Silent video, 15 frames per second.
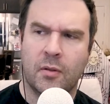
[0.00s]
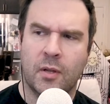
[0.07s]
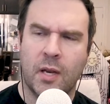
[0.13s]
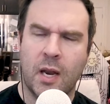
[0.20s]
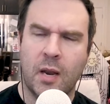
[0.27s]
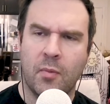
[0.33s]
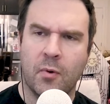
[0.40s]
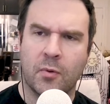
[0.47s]
The
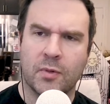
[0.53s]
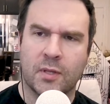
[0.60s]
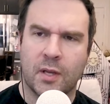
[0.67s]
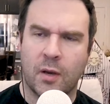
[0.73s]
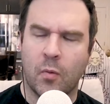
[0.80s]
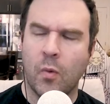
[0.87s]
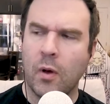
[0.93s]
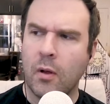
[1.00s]
neighbor was
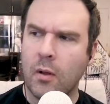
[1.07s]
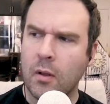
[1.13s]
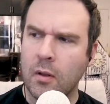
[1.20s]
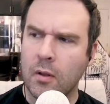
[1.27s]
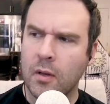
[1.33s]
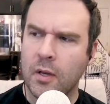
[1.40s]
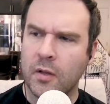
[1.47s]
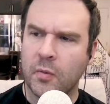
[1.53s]
like, well,
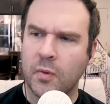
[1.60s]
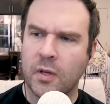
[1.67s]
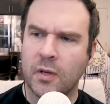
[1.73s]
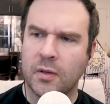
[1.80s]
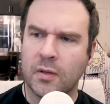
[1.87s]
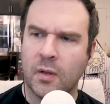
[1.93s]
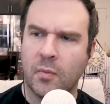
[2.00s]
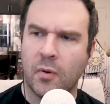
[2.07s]
it's
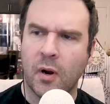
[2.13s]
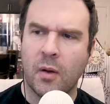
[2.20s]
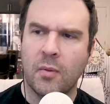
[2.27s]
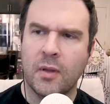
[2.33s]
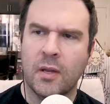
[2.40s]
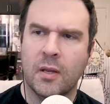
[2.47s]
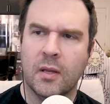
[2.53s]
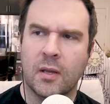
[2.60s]
because they probably